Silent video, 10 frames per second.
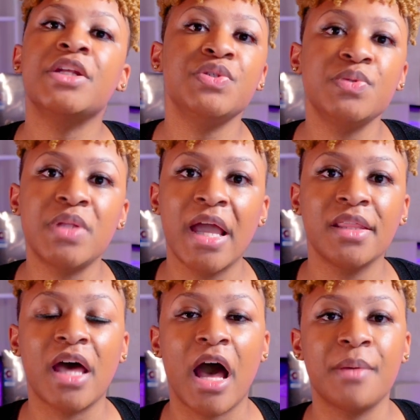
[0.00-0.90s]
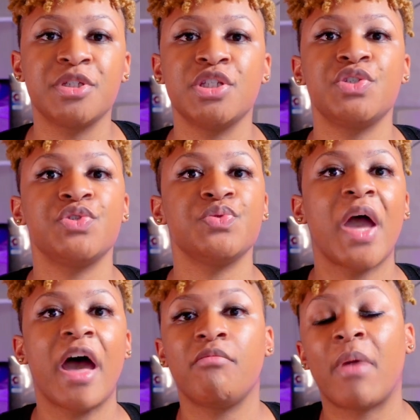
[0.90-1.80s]
I do like the option to
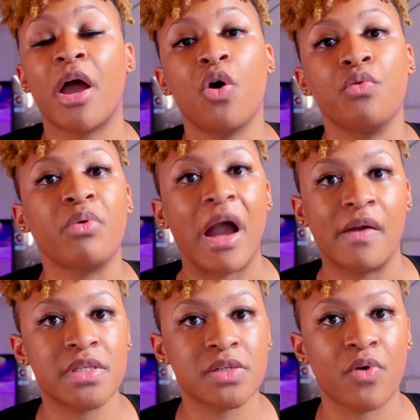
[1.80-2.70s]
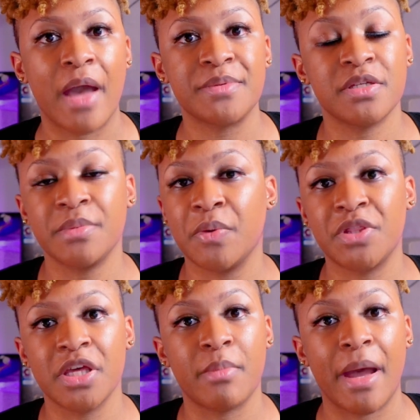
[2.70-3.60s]
have my own private scribes to me
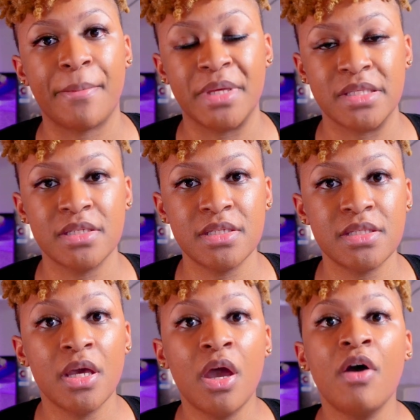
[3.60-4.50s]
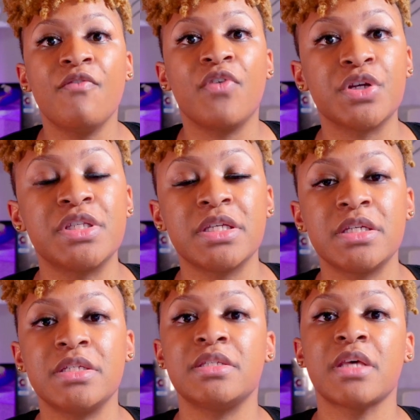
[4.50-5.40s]
within my business
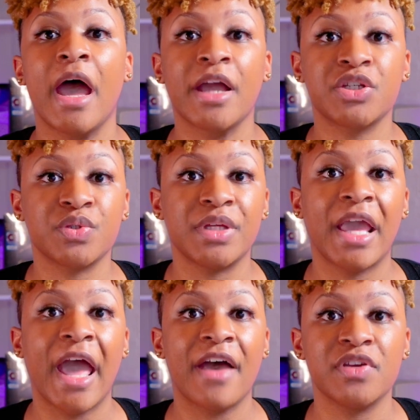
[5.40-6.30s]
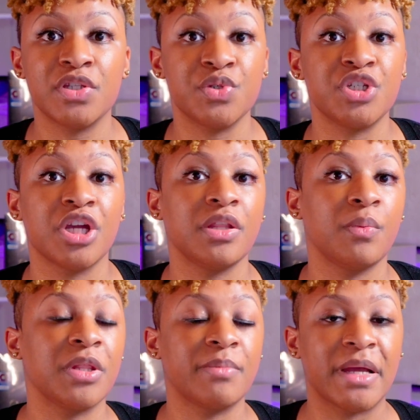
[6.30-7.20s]
versus actually having to share
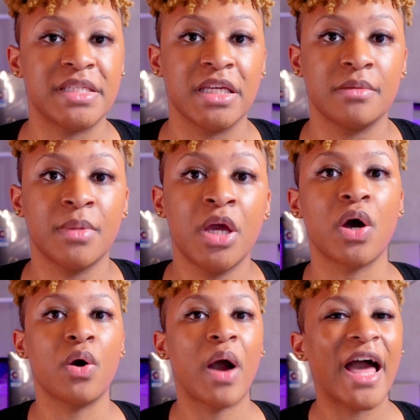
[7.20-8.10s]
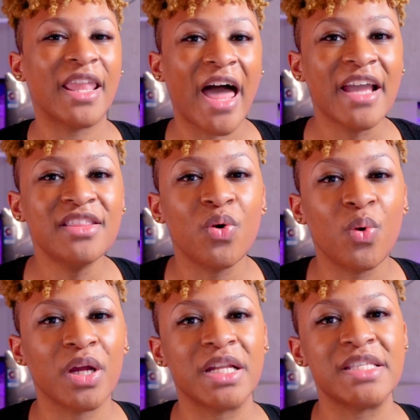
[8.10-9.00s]
them with my team. So I like the
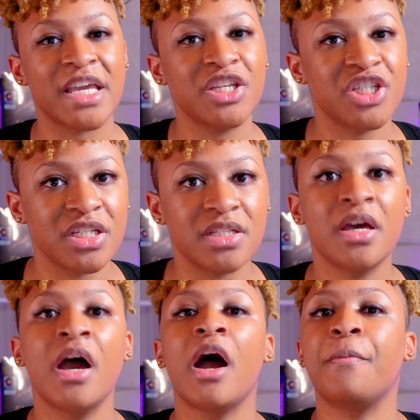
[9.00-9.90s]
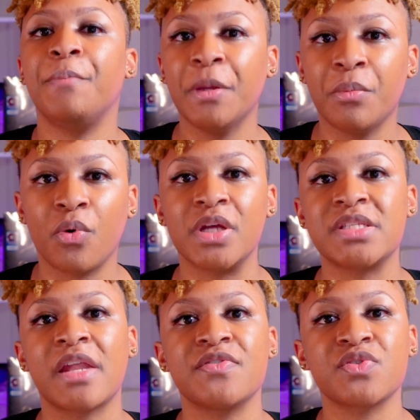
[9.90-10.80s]
organization a bit more
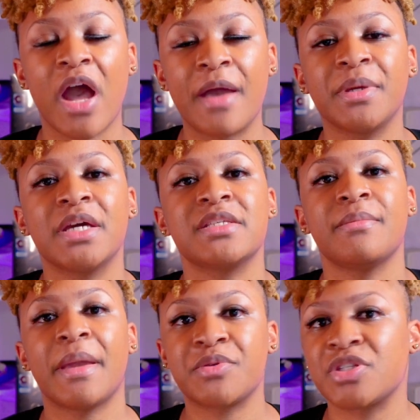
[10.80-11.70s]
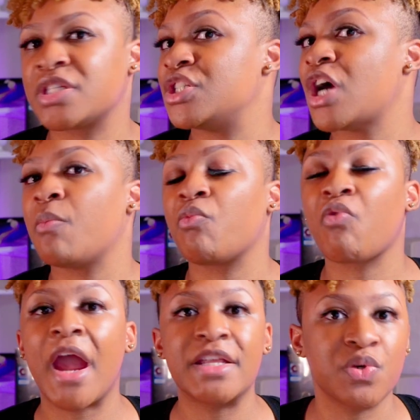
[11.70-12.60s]
inside of Scribe because I'm able to jump
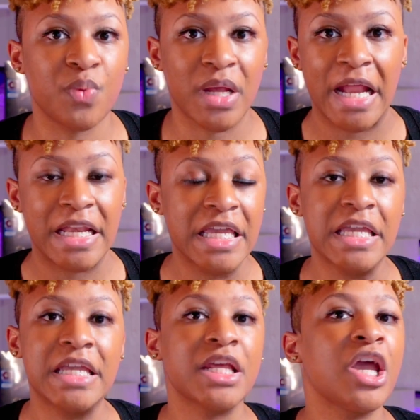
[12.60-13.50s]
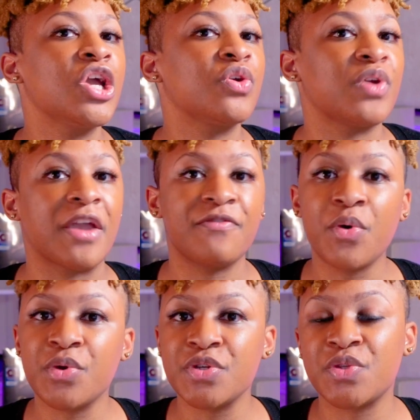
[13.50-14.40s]
right to what I need, create
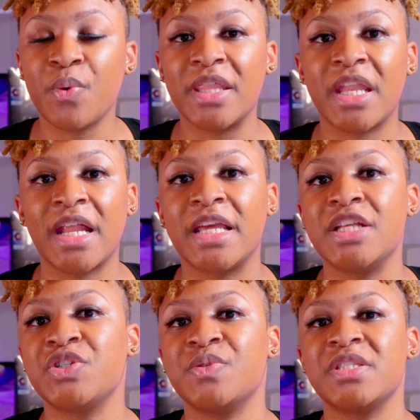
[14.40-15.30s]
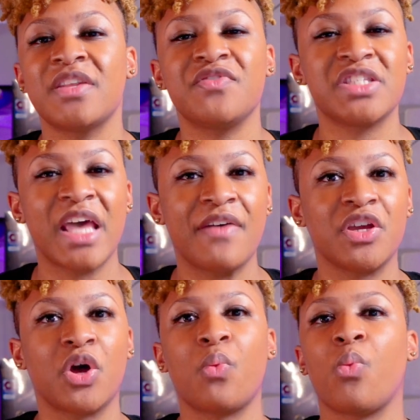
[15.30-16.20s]
folders the way that I need to, instead of just
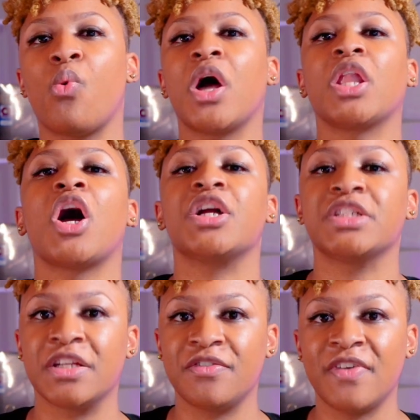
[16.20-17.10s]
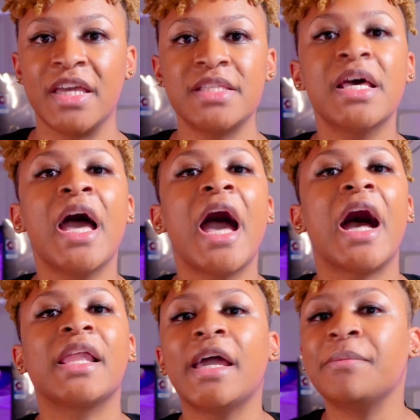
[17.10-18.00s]
having on one large interface.
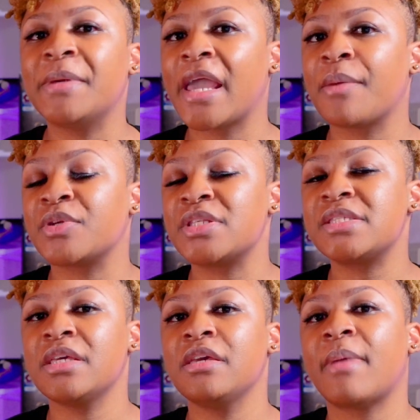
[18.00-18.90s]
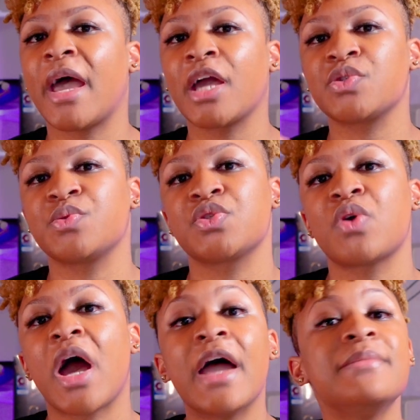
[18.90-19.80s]
I like being able to see my actual
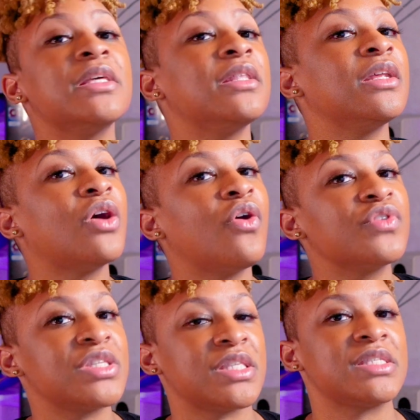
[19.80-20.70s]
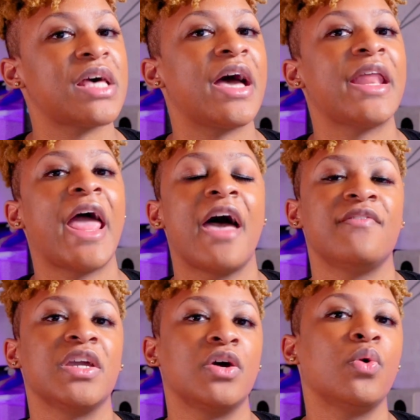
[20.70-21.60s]
scribes and then over to the side
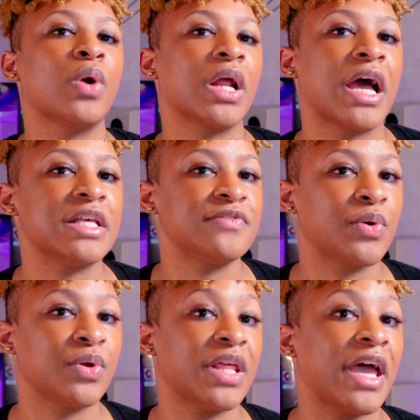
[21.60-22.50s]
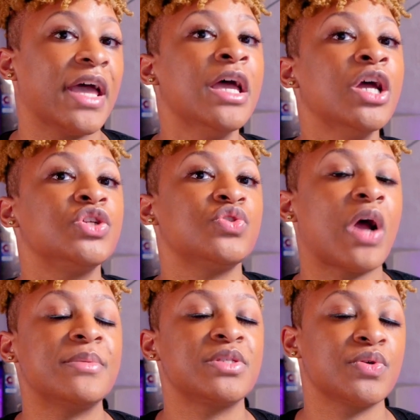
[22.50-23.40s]
having an organized folder that
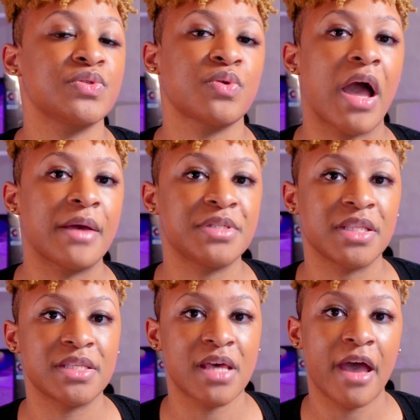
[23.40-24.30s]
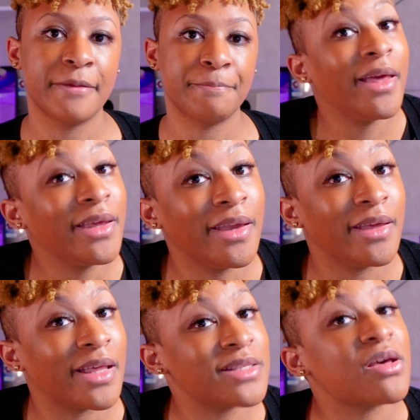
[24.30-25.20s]
drops those scribes to the side. And
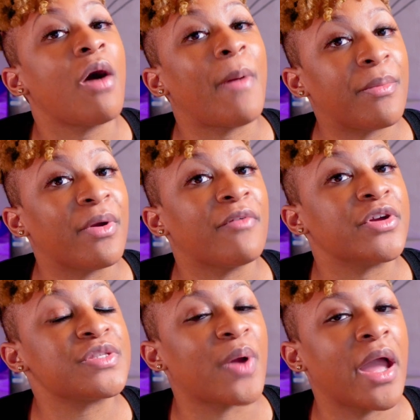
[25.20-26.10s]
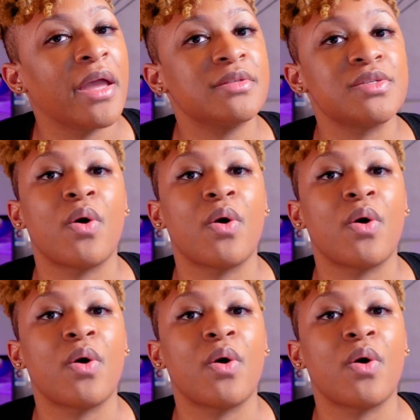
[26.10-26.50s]
again, that's all by preference, right?